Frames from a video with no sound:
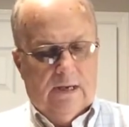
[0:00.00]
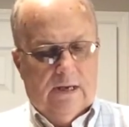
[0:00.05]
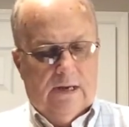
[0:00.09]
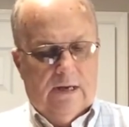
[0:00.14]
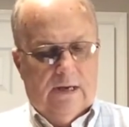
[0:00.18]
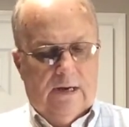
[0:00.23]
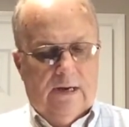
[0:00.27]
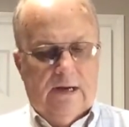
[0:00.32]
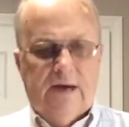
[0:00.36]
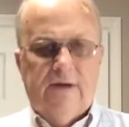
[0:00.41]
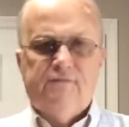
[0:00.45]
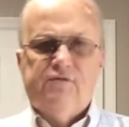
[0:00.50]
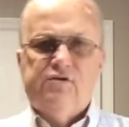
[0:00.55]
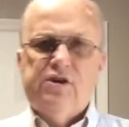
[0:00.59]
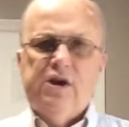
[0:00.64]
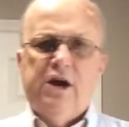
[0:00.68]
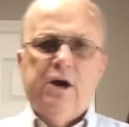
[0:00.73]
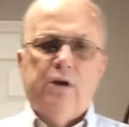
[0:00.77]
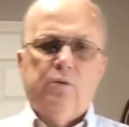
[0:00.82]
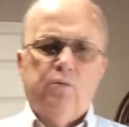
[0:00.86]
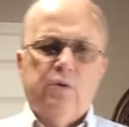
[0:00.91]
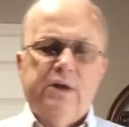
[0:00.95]
I've
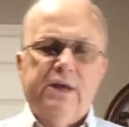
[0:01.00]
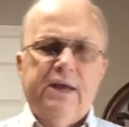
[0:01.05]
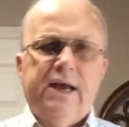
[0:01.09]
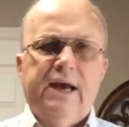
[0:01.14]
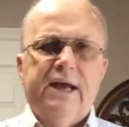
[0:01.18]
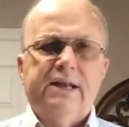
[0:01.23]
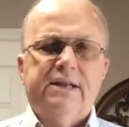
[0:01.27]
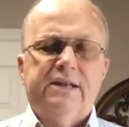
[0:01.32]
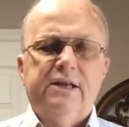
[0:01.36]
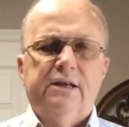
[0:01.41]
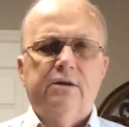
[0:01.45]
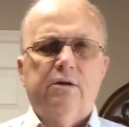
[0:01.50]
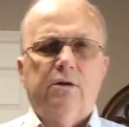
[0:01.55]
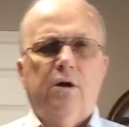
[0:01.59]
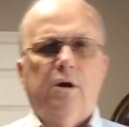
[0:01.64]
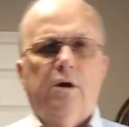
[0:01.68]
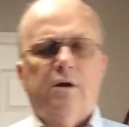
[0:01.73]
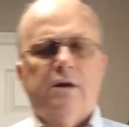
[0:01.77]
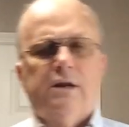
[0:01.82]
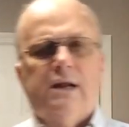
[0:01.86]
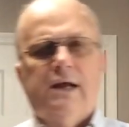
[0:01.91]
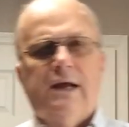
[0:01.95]
shared with you how
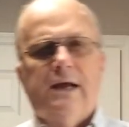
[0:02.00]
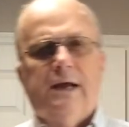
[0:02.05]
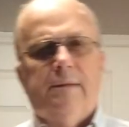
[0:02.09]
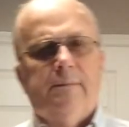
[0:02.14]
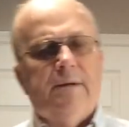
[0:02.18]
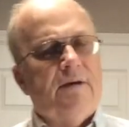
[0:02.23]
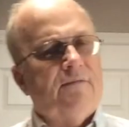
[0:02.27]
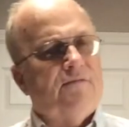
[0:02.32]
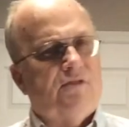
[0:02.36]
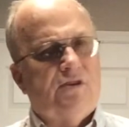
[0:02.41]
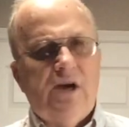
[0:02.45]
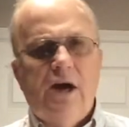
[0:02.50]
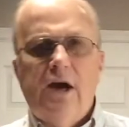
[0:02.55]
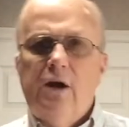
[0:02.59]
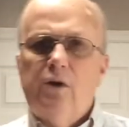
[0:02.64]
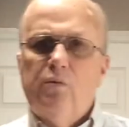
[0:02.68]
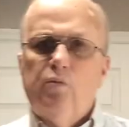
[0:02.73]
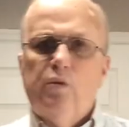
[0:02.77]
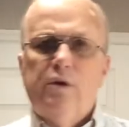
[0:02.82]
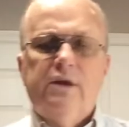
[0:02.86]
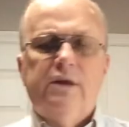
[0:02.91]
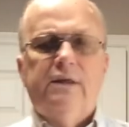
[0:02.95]
tenderhearted I am. I've
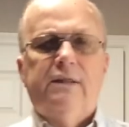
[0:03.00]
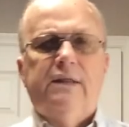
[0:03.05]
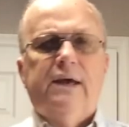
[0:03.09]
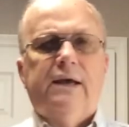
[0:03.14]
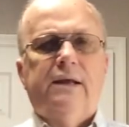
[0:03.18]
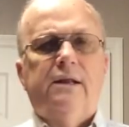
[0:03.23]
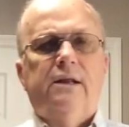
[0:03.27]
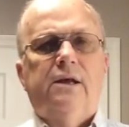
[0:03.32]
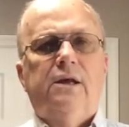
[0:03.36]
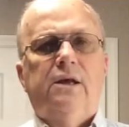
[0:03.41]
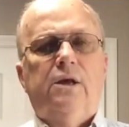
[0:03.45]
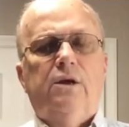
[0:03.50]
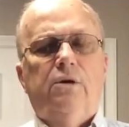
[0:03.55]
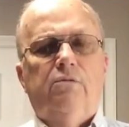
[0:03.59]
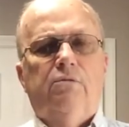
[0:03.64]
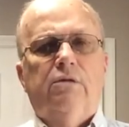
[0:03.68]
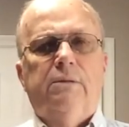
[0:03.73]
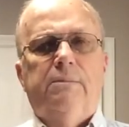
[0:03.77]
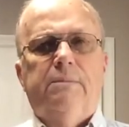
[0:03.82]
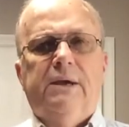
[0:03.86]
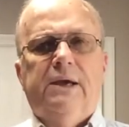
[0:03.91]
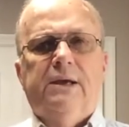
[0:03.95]
shared with you that
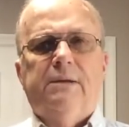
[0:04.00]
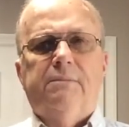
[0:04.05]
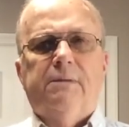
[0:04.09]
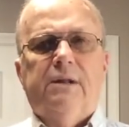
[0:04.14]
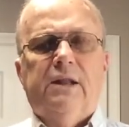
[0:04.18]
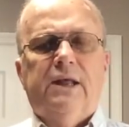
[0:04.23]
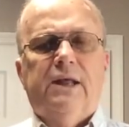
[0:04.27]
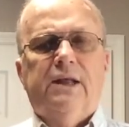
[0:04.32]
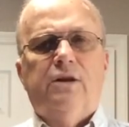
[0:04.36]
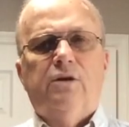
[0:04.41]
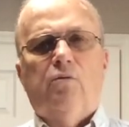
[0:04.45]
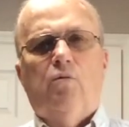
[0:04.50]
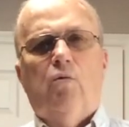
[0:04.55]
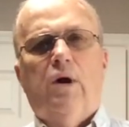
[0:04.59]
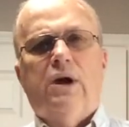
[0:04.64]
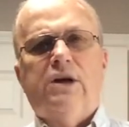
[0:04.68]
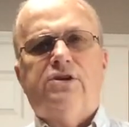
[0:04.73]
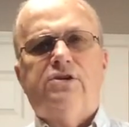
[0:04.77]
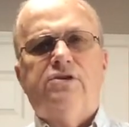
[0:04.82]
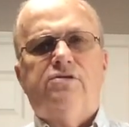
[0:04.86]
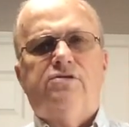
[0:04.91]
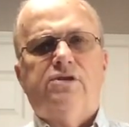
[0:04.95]
when me and Melinda are
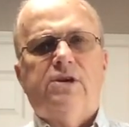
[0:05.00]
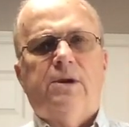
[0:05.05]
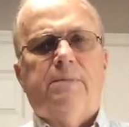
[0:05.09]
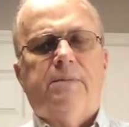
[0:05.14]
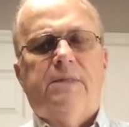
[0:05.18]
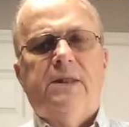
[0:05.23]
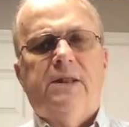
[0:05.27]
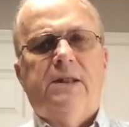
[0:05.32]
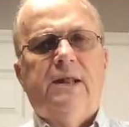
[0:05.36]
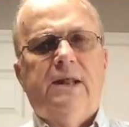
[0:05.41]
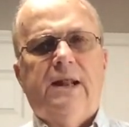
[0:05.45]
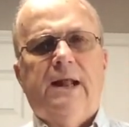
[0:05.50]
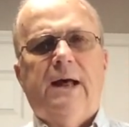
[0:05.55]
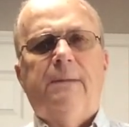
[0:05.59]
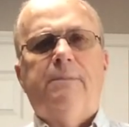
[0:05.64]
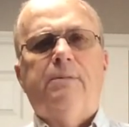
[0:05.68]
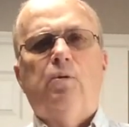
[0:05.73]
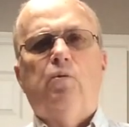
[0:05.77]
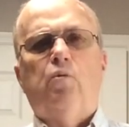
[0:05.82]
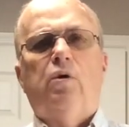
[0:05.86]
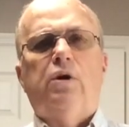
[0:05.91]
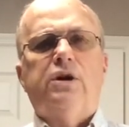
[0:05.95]
watching something, that I'm
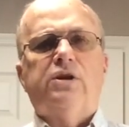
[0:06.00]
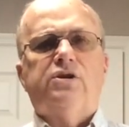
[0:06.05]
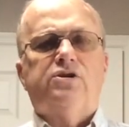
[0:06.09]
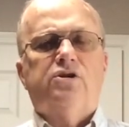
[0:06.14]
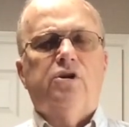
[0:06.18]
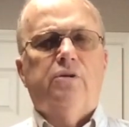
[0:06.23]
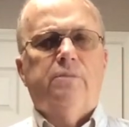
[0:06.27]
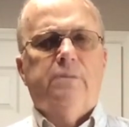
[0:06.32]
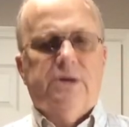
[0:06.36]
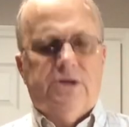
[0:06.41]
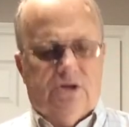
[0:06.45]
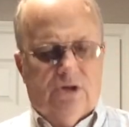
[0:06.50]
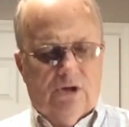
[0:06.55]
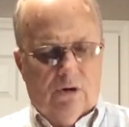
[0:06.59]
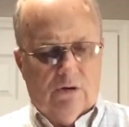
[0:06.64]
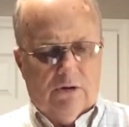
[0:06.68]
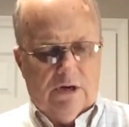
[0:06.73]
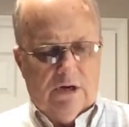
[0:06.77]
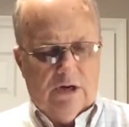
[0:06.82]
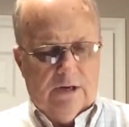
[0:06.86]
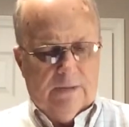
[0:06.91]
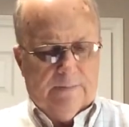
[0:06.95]
the one that's going to be
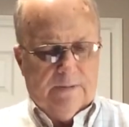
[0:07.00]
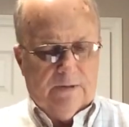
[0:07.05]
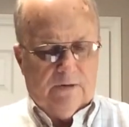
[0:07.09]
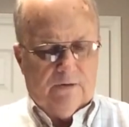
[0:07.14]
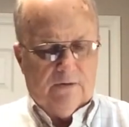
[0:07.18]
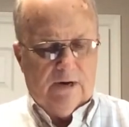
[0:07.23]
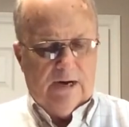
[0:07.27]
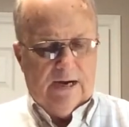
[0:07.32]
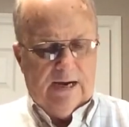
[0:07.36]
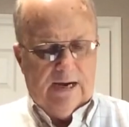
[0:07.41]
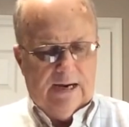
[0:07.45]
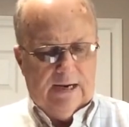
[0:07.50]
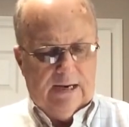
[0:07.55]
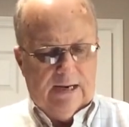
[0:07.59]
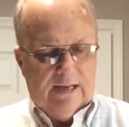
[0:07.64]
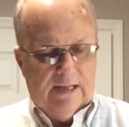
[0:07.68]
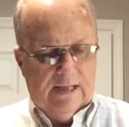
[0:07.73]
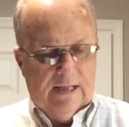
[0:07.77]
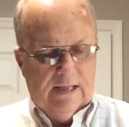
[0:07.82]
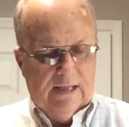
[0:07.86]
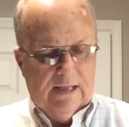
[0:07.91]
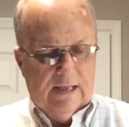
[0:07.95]
choking up and crying.
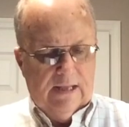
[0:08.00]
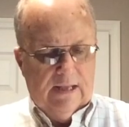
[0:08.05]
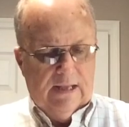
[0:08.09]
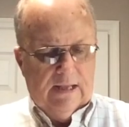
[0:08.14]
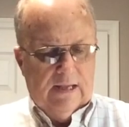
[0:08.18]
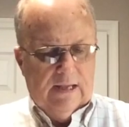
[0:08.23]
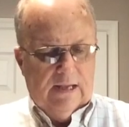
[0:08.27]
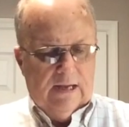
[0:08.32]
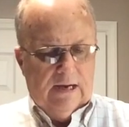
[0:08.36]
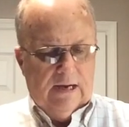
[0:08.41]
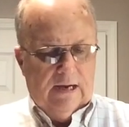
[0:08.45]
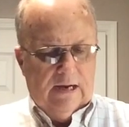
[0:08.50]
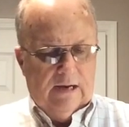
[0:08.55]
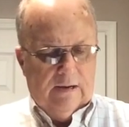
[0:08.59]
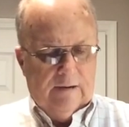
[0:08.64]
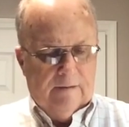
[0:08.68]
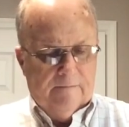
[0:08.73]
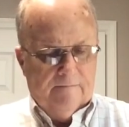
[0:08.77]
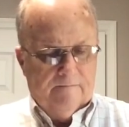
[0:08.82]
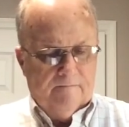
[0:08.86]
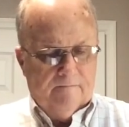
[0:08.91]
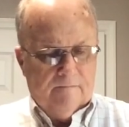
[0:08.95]

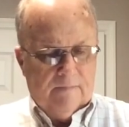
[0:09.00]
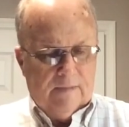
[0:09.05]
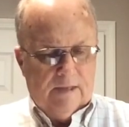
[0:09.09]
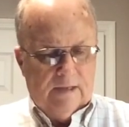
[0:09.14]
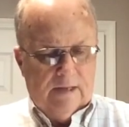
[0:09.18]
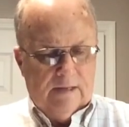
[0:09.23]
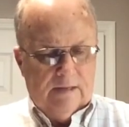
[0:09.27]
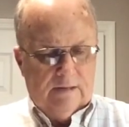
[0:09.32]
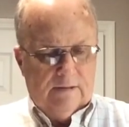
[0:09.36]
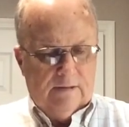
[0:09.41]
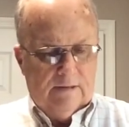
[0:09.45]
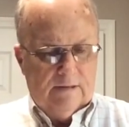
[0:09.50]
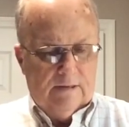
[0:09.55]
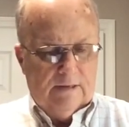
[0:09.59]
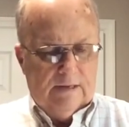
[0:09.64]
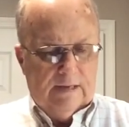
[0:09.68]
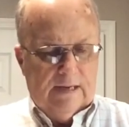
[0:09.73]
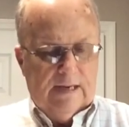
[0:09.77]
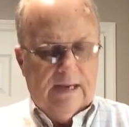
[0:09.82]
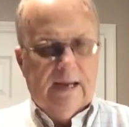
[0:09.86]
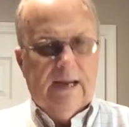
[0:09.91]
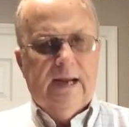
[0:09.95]

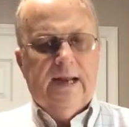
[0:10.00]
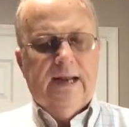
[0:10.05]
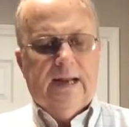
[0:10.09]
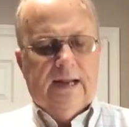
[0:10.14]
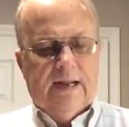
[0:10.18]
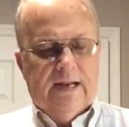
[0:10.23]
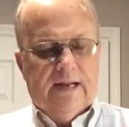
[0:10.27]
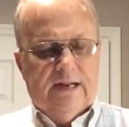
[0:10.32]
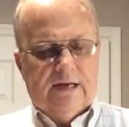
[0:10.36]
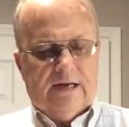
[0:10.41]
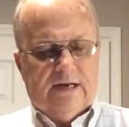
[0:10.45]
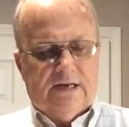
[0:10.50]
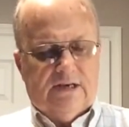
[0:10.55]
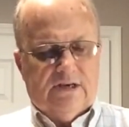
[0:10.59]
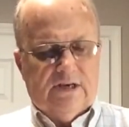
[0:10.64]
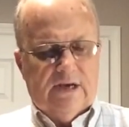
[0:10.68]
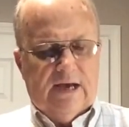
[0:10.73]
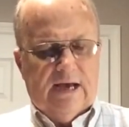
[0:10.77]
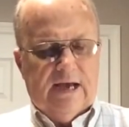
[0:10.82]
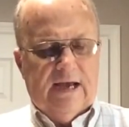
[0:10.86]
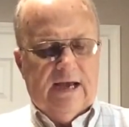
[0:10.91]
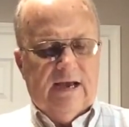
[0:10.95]
I
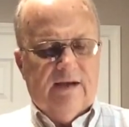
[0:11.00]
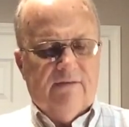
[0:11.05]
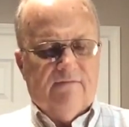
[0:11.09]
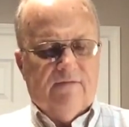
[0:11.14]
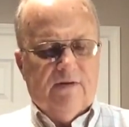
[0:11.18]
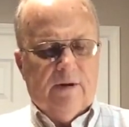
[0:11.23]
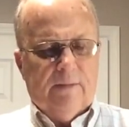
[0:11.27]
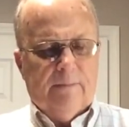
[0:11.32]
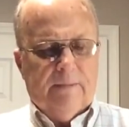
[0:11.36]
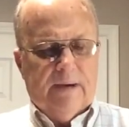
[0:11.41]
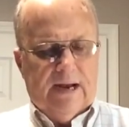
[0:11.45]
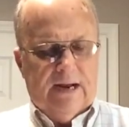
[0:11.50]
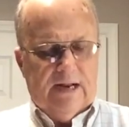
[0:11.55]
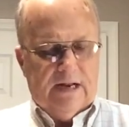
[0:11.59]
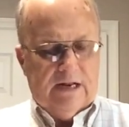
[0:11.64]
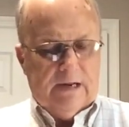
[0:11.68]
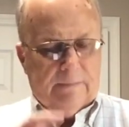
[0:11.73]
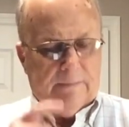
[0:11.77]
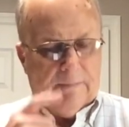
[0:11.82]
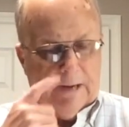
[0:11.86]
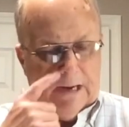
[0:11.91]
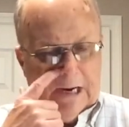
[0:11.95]
have felt bad in
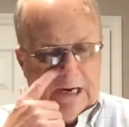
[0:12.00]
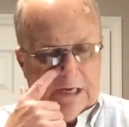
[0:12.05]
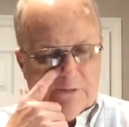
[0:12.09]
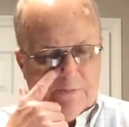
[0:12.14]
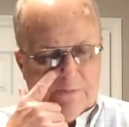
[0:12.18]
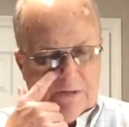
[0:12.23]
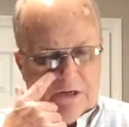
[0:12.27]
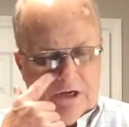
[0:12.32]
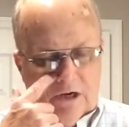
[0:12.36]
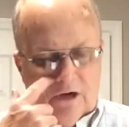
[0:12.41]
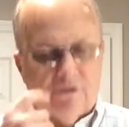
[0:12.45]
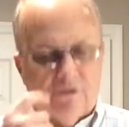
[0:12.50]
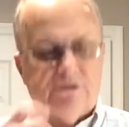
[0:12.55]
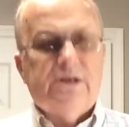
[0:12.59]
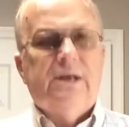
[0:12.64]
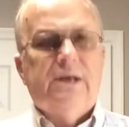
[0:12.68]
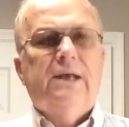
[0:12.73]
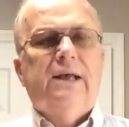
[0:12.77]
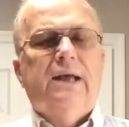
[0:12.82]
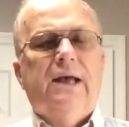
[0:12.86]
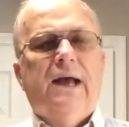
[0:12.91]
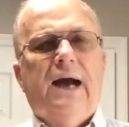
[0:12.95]
the past because
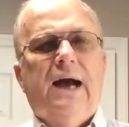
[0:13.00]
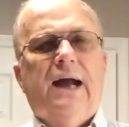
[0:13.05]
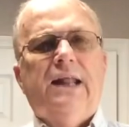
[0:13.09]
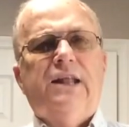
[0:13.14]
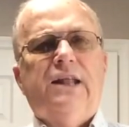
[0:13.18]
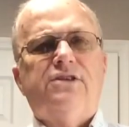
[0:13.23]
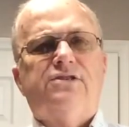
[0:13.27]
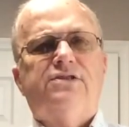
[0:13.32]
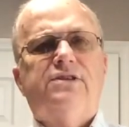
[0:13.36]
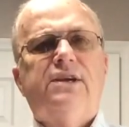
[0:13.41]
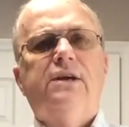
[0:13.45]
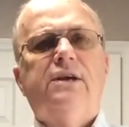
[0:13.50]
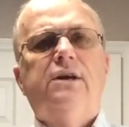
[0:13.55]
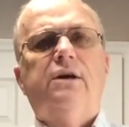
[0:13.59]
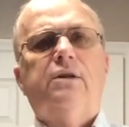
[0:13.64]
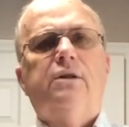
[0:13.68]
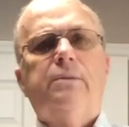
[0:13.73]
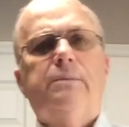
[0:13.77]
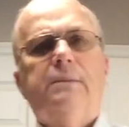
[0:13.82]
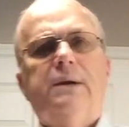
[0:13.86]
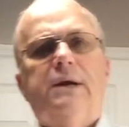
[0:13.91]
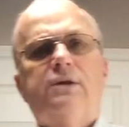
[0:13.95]
I didn't see
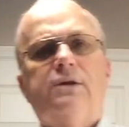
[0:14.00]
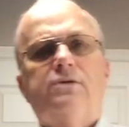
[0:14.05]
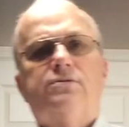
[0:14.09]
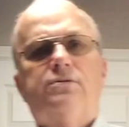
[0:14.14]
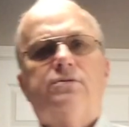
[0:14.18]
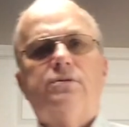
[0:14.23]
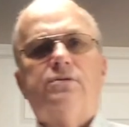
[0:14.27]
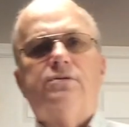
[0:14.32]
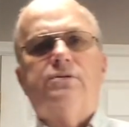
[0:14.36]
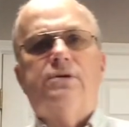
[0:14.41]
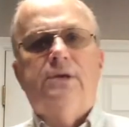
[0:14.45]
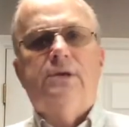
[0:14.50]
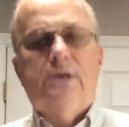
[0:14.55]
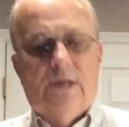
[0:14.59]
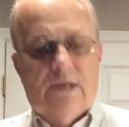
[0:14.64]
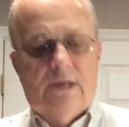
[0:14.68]
other ministers